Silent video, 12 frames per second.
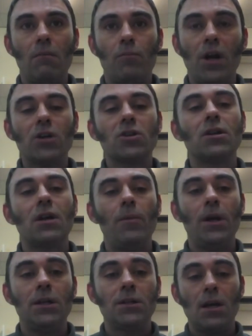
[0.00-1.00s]
production
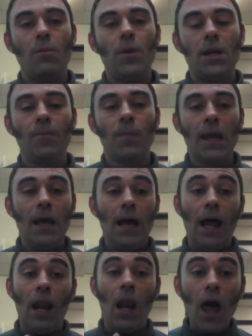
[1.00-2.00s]
company to come in.
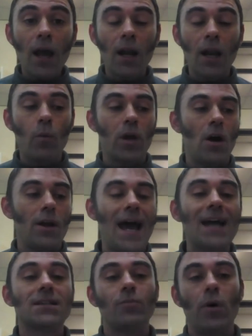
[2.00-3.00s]
And luckily, we got
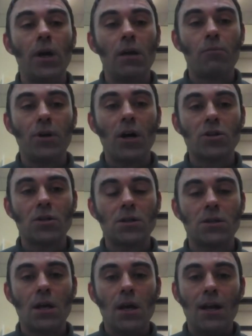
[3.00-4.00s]
Attaboy
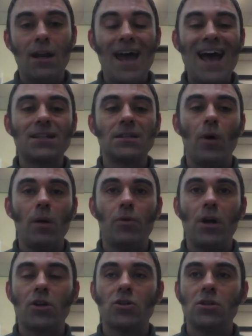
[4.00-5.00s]
Productions. Now, Attaboy
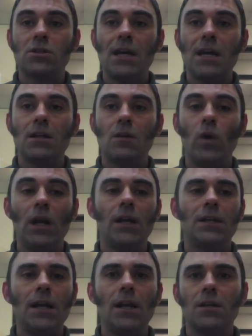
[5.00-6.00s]
Productions, they did Wheeler
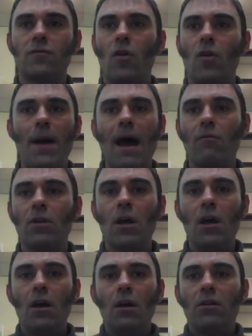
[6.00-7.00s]
Dealers for about
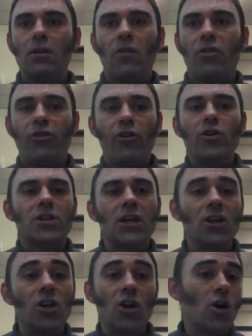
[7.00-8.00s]

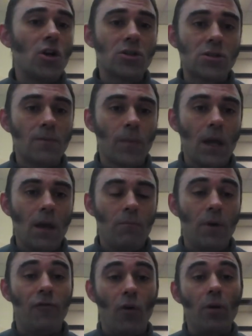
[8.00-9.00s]
13 years
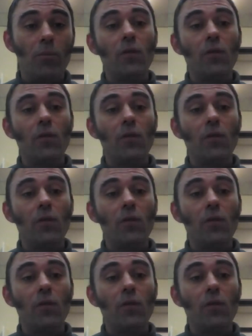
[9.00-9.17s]
before it